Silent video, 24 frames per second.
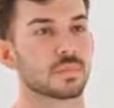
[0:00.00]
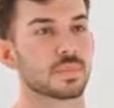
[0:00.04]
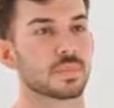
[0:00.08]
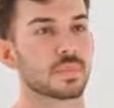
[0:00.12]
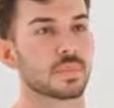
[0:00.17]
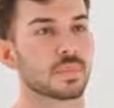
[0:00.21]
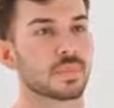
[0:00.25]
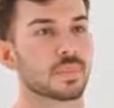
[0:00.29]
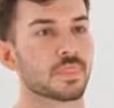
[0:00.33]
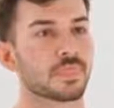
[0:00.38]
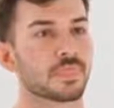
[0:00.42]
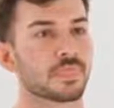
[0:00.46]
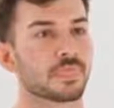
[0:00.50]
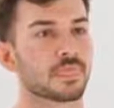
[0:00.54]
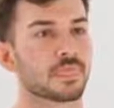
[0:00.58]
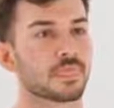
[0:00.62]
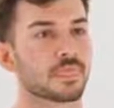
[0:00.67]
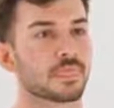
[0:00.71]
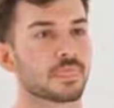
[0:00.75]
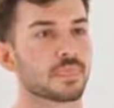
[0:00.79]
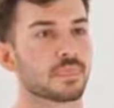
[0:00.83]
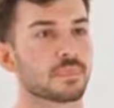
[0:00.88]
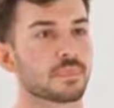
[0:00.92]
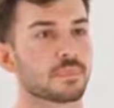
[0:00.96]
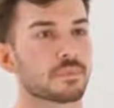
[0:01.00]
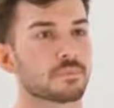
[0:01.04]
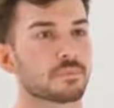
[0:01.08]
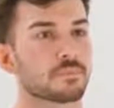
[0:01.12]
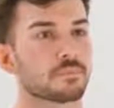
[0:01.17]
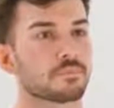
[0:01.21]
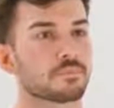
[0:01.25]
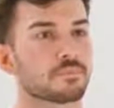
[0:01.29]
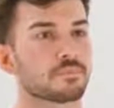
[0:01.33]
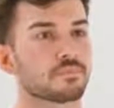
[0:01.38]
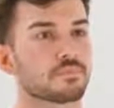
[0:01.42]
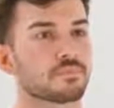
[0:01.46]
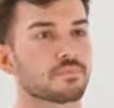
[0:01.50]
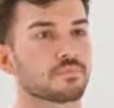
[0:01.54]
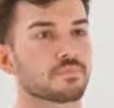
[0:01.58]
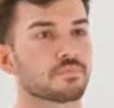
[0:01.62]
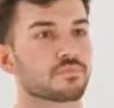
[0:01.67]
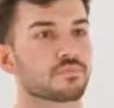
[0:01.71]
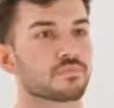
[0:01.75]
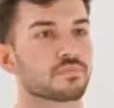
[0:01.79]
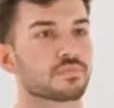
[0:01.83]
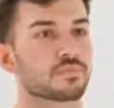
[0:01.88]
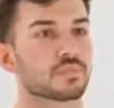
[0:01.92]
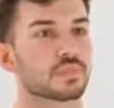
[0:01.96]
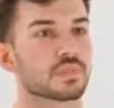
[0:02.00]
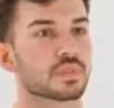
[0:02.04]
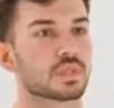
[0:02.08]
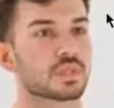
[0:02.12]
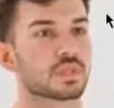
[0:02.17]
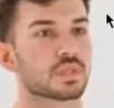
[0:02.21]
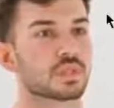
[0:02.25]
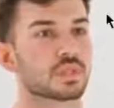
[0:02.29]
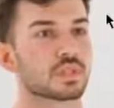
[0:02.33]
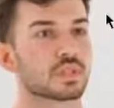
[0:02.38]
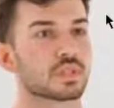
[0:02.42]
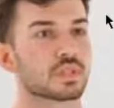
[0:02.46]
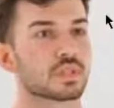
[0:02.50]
[no speech]